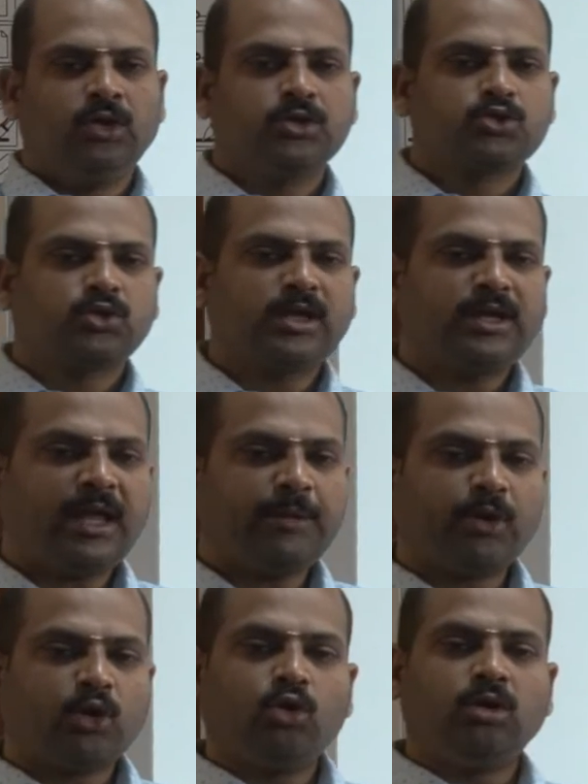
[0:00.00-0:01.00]
So, the
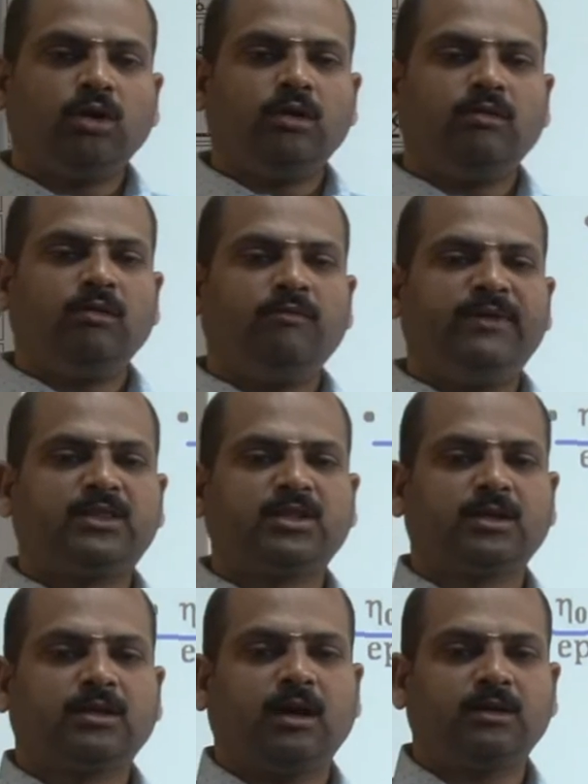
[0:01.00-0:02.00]
neighborhood width
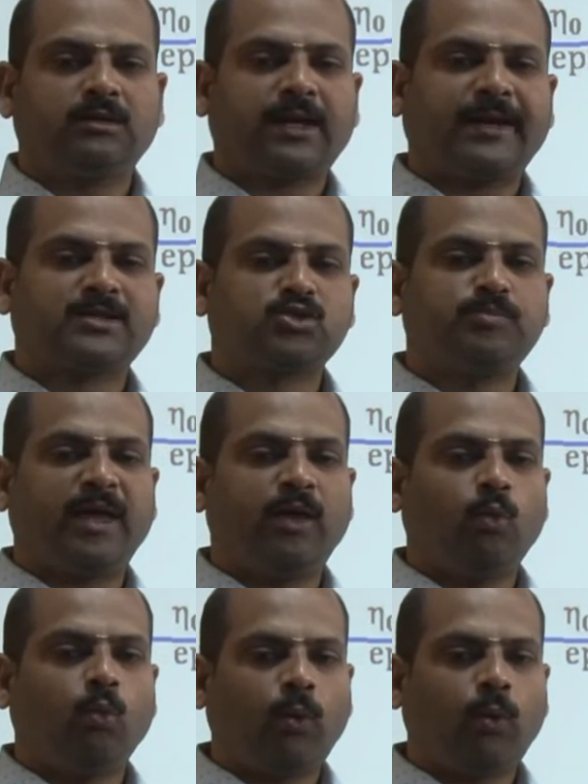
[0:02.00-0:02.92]
contracts by